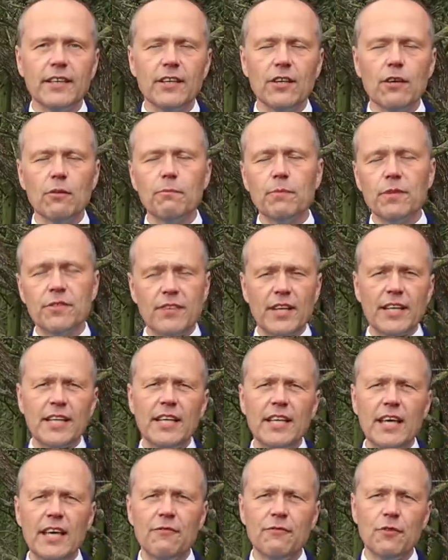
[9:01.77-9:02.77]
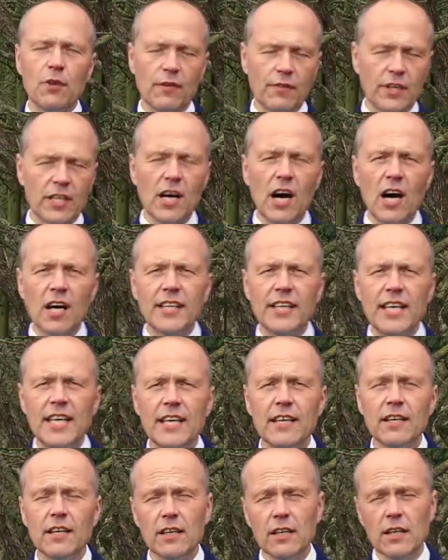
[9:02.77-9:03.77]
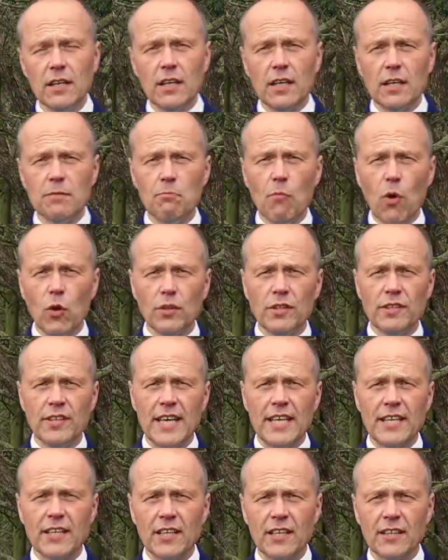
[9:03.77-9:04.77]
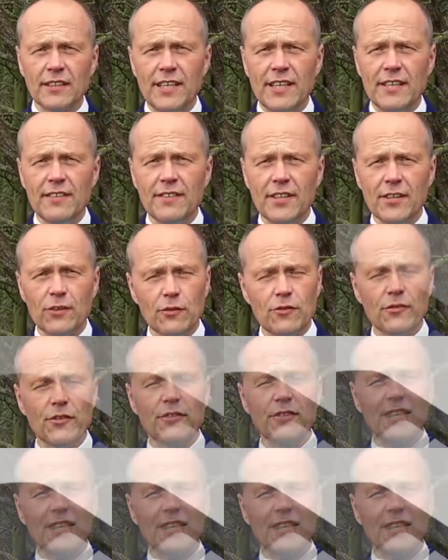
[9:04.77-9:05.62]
you know, particularly if you have a car key. And modern day car keys, they're not just